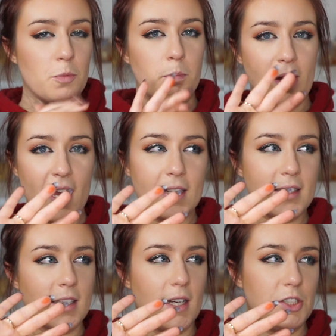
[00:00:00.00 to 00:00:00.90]
You barely
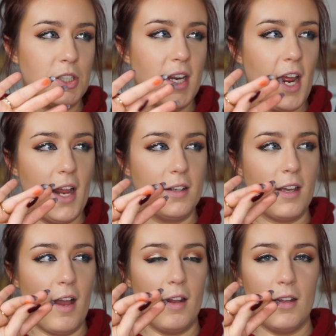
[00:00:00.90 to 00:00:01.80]
touch it, and
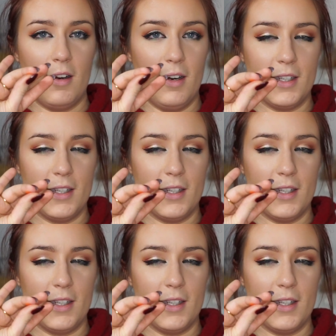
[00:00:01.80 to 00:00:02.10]
color